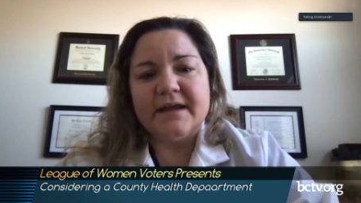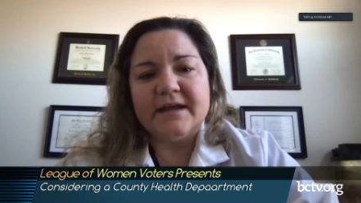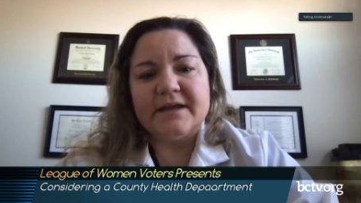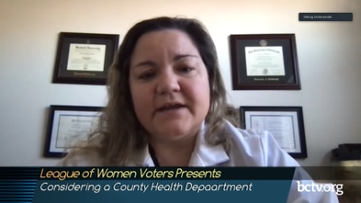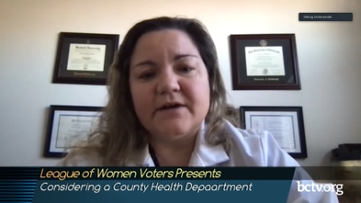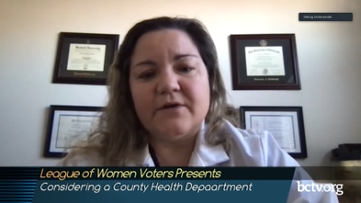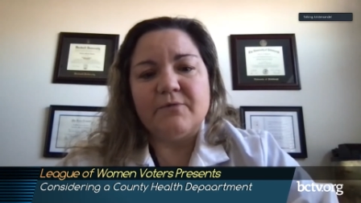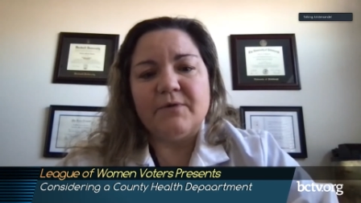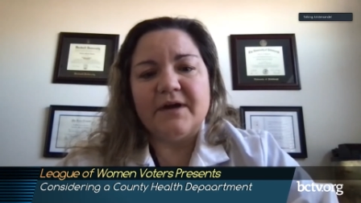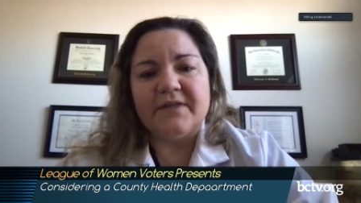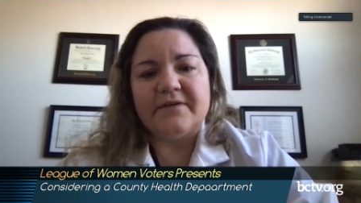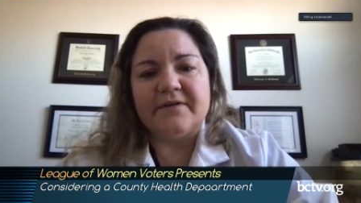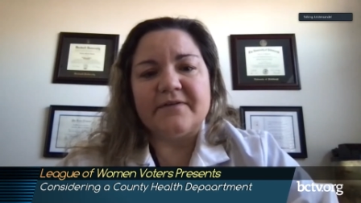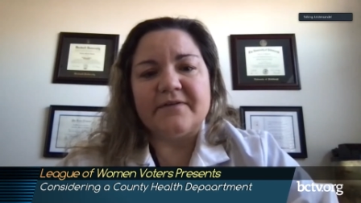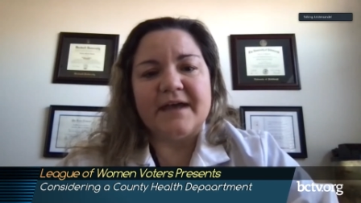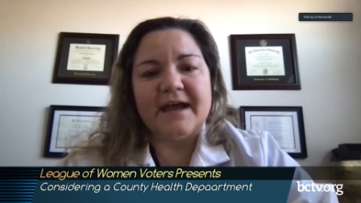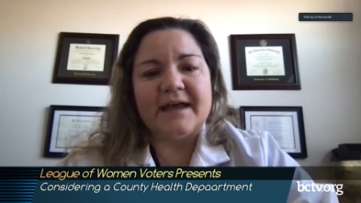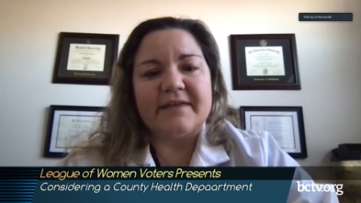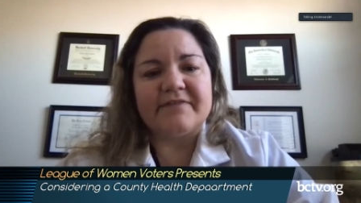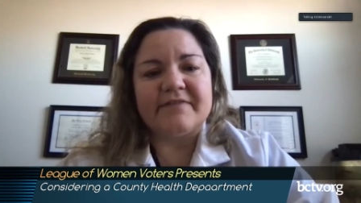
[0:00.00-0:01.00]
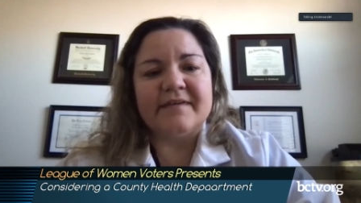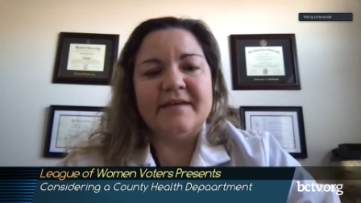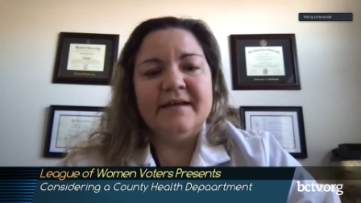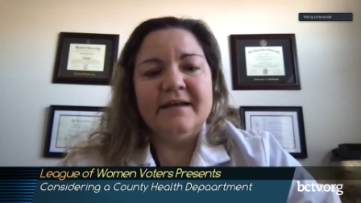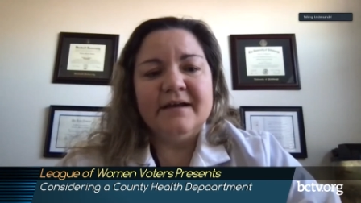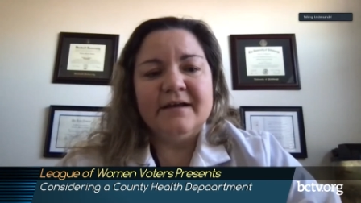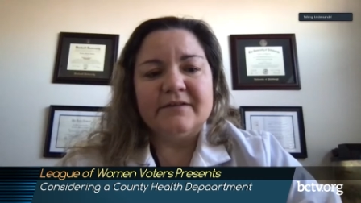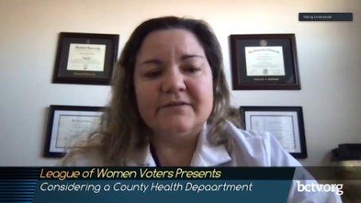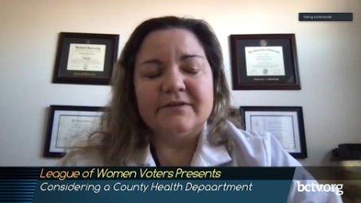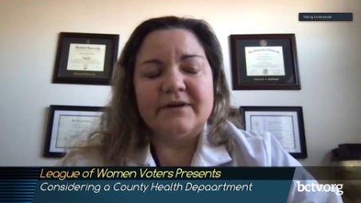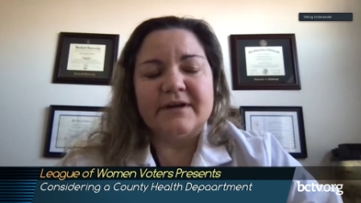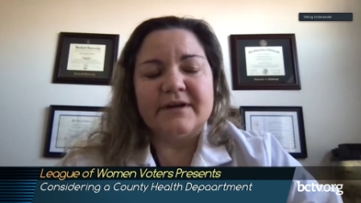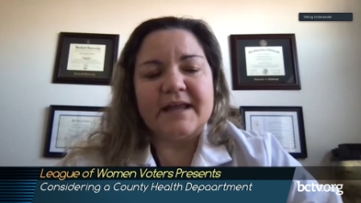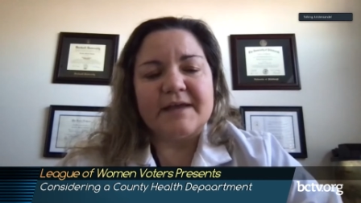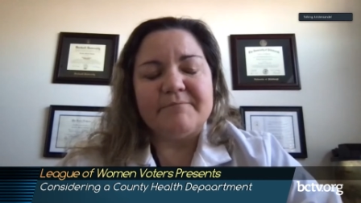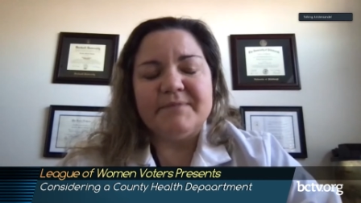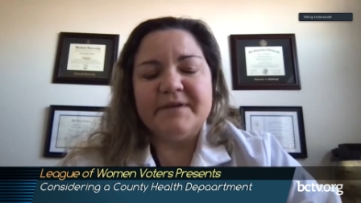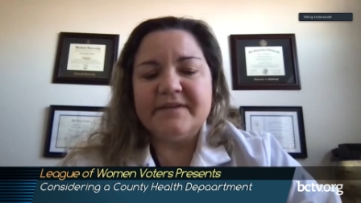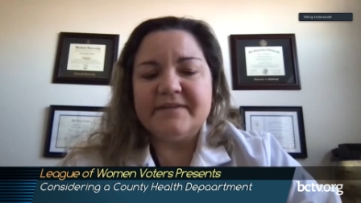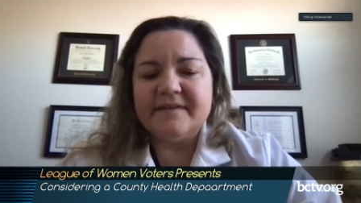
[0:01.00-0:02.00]
You know, whether that's looking
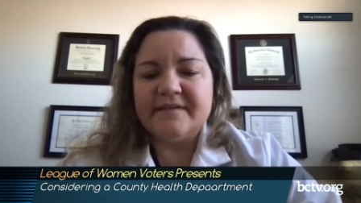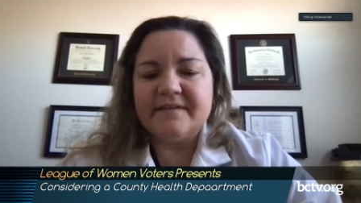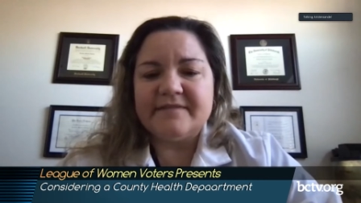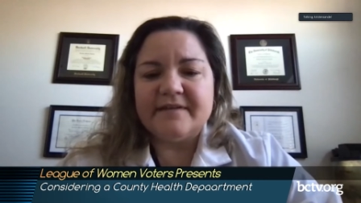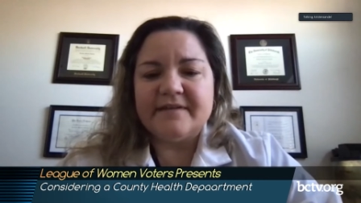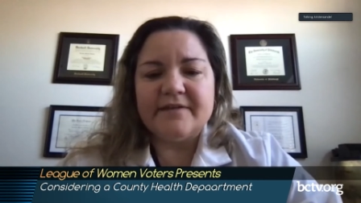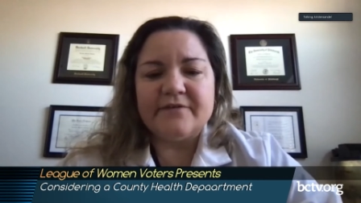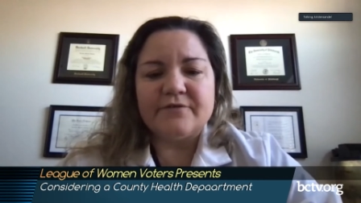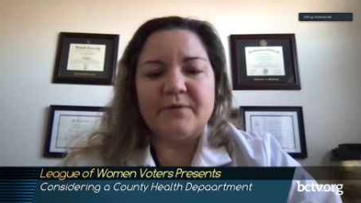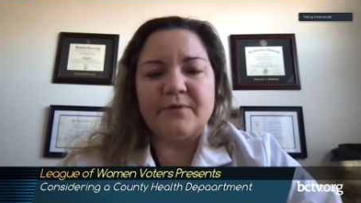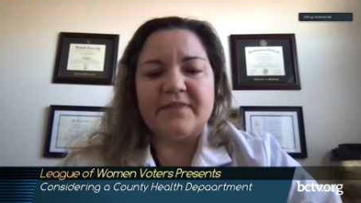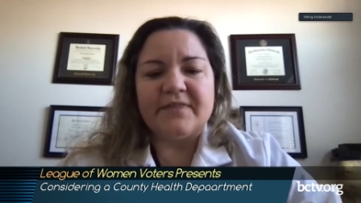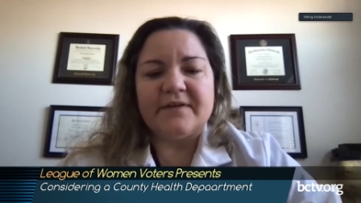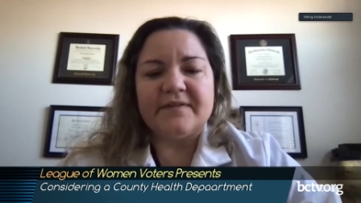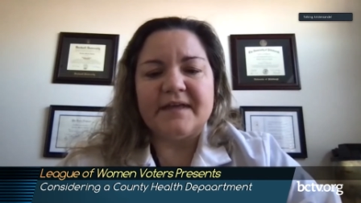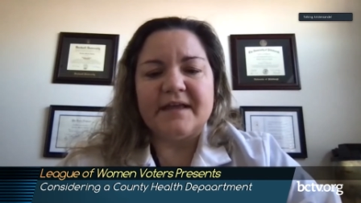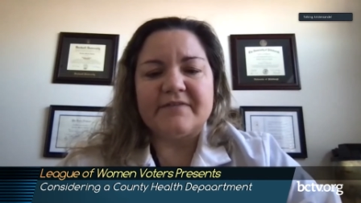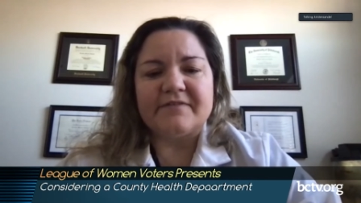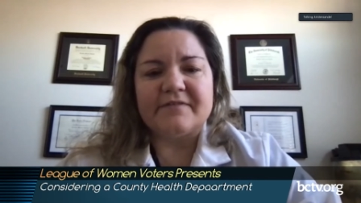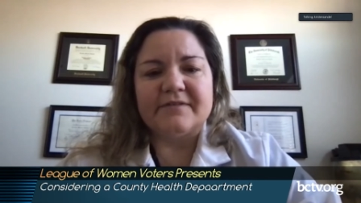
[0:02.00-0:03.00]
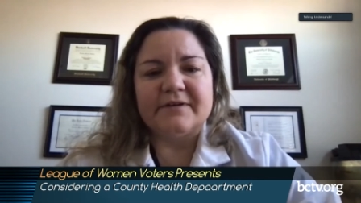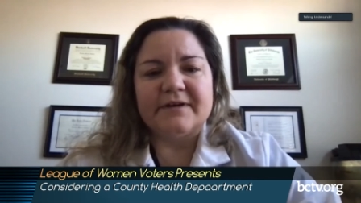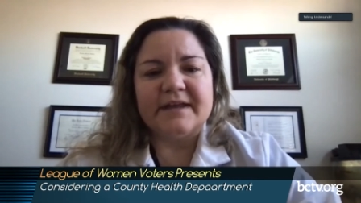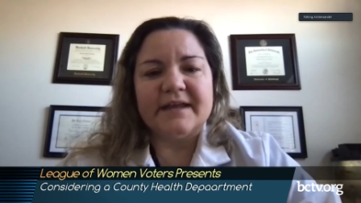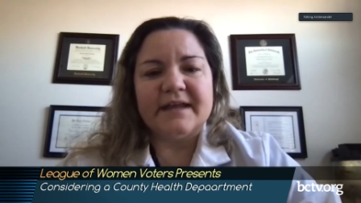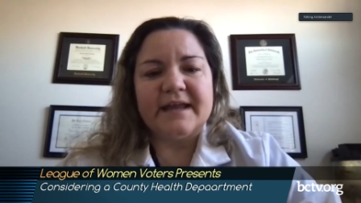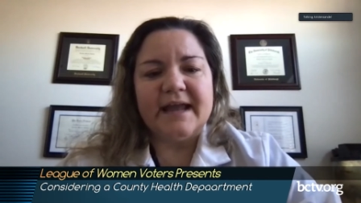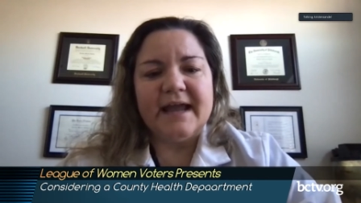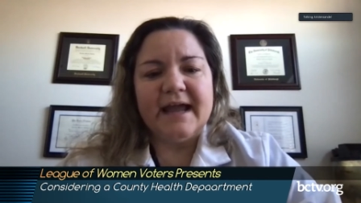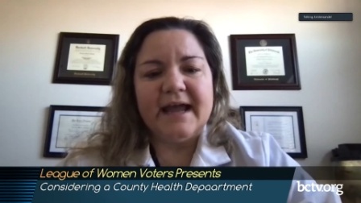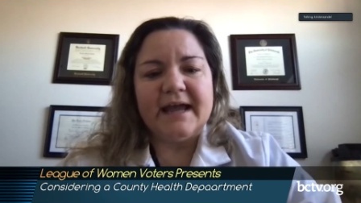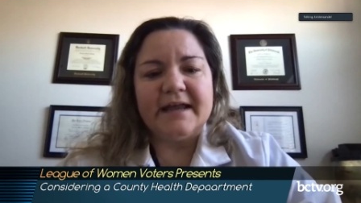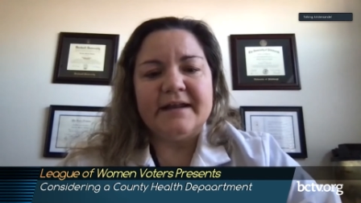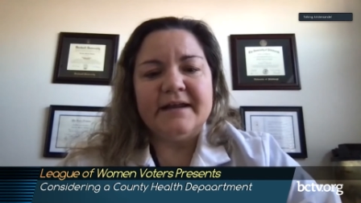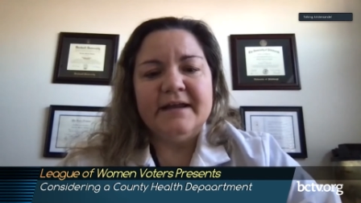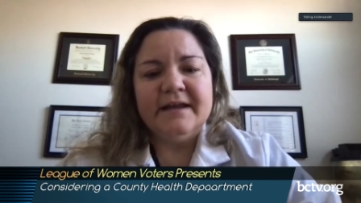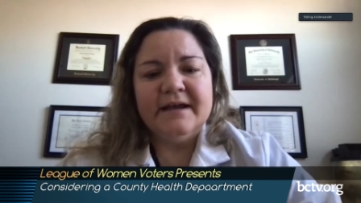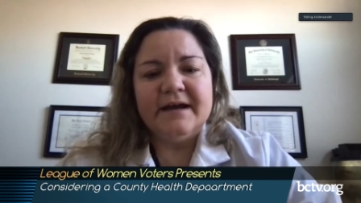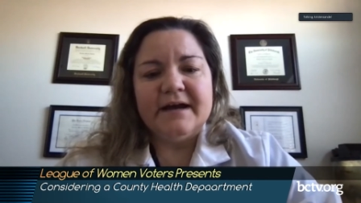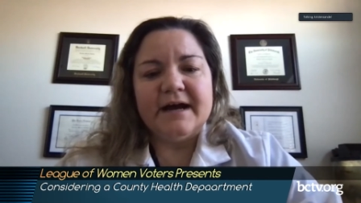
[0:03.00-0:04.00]
at businesses, whether that's looking at
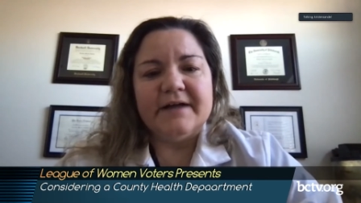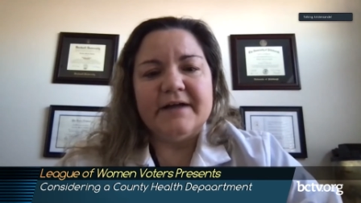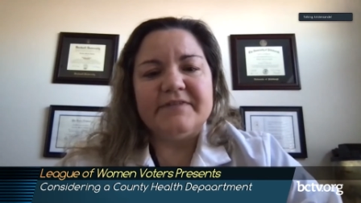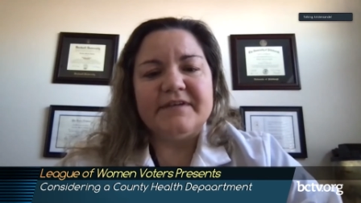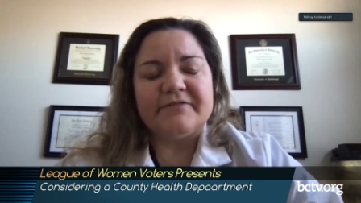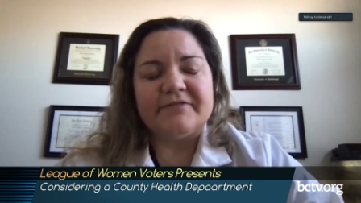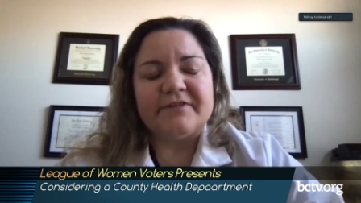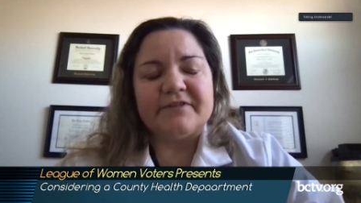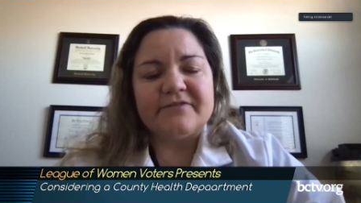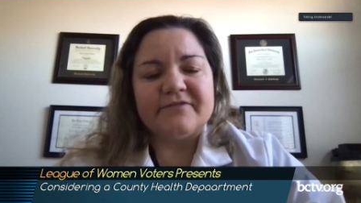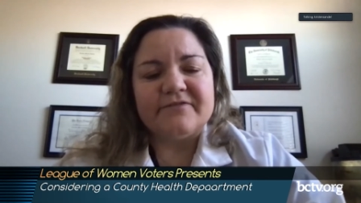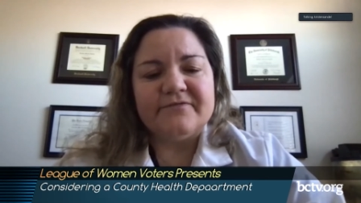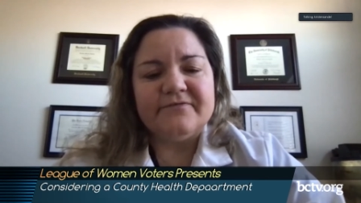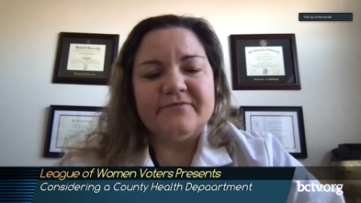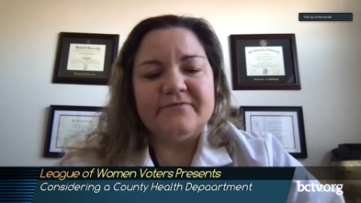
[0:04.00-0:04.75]
uh, different